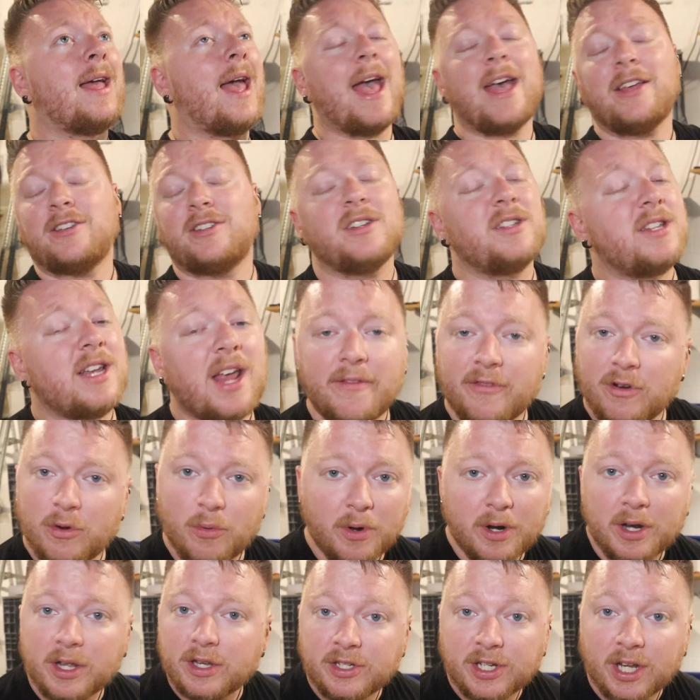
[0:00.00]
as just
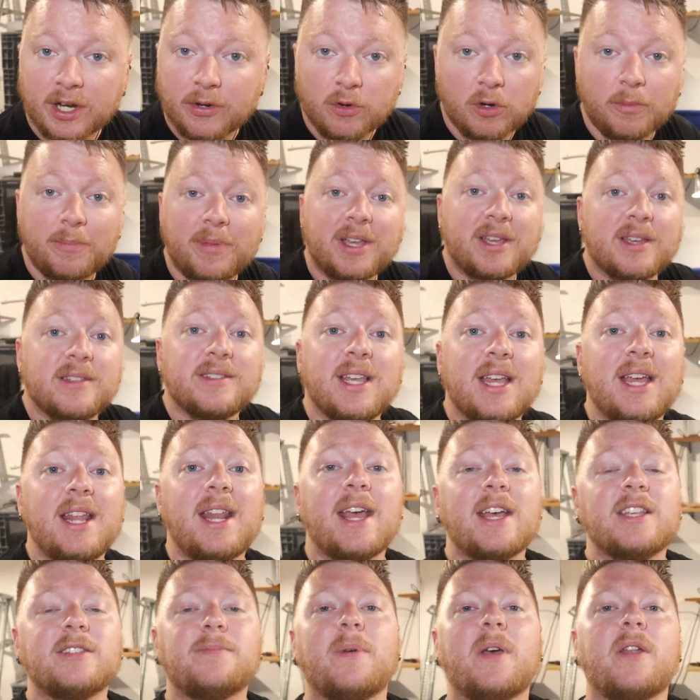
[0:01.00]
everyone in general, because it
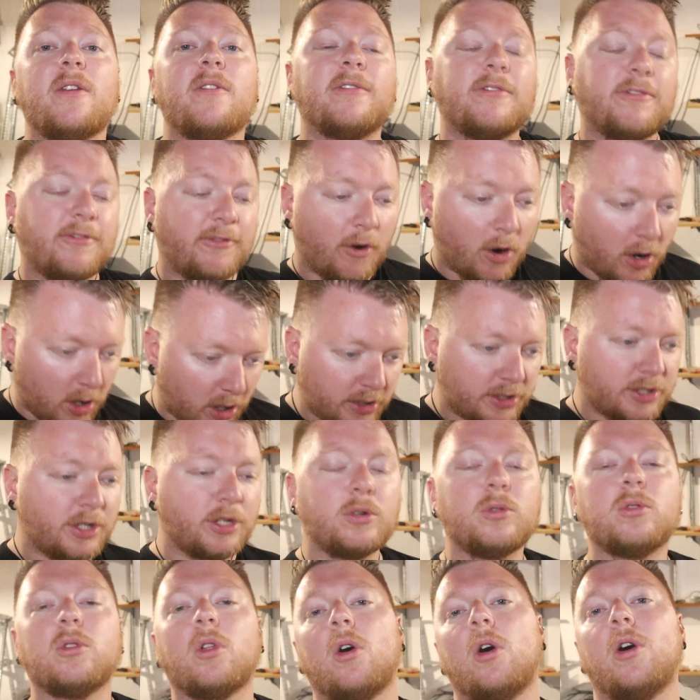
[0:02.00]
has been far
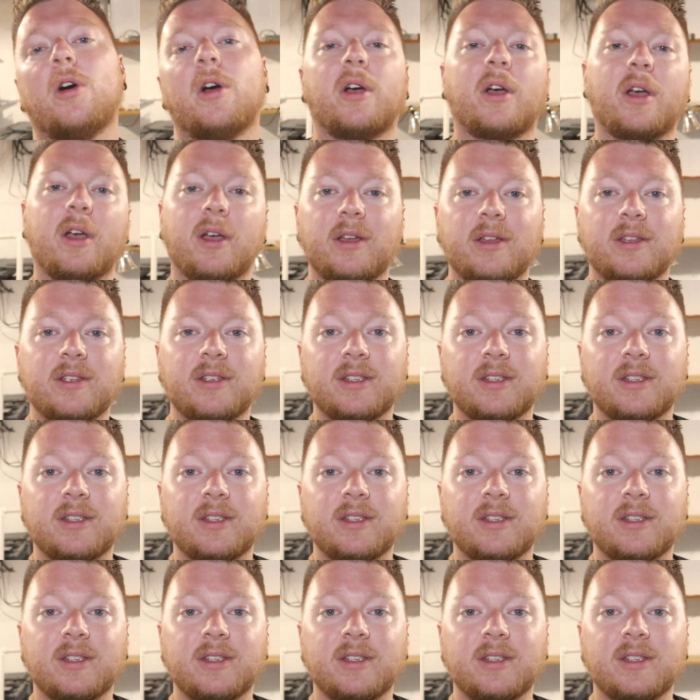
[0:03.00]
too long